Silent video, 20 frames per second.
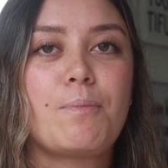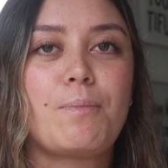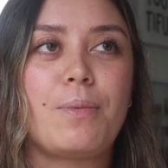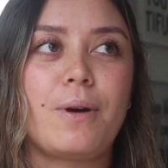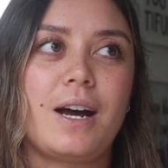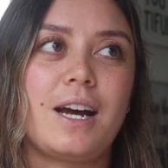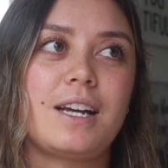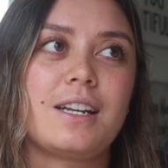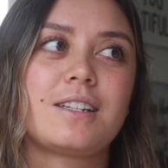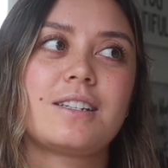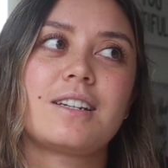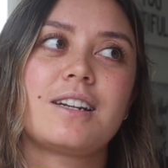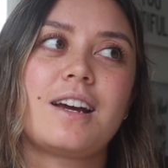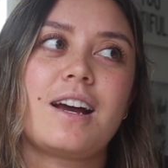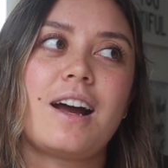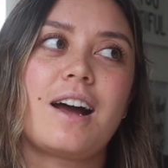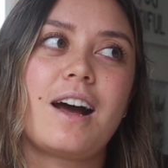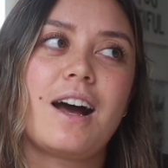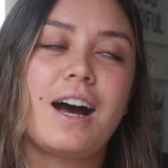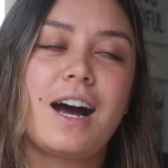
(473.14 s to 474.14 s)
but
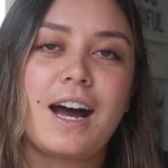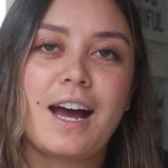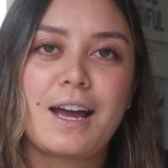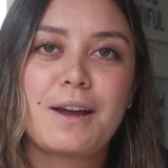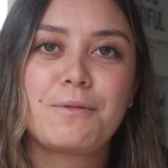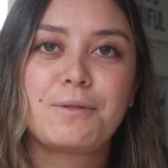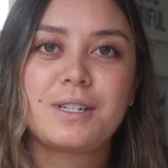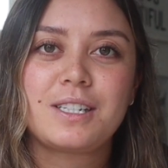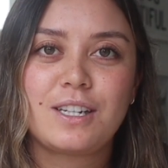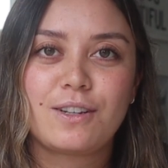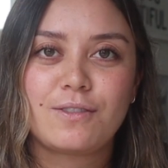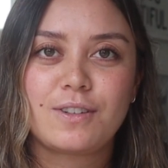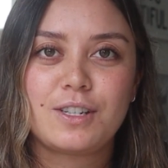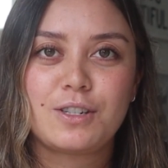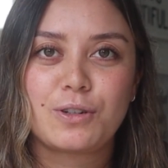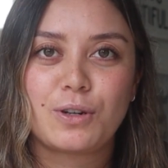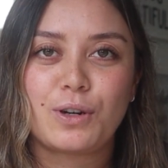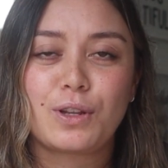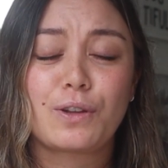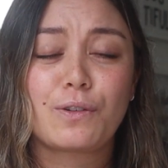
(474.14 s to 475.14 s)
I would definitely
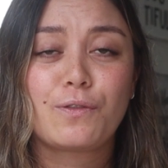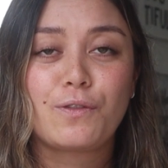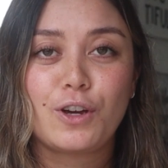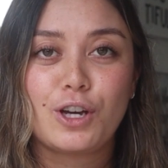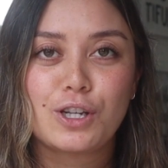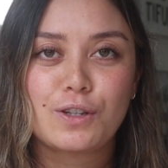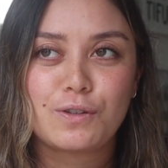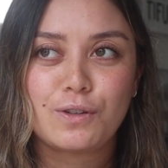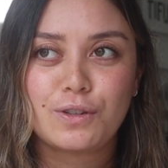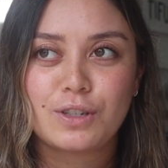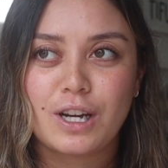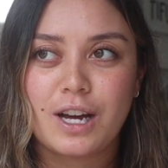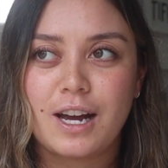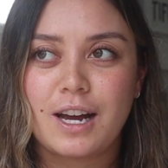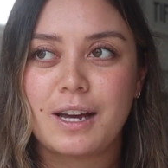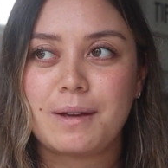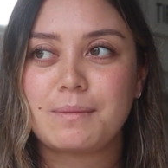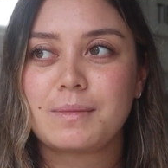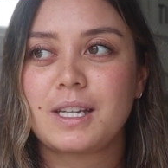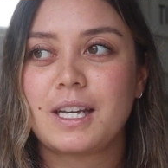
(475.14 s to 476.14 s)
do it the first few
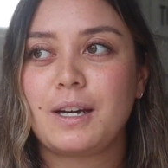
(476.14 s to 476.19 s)
times.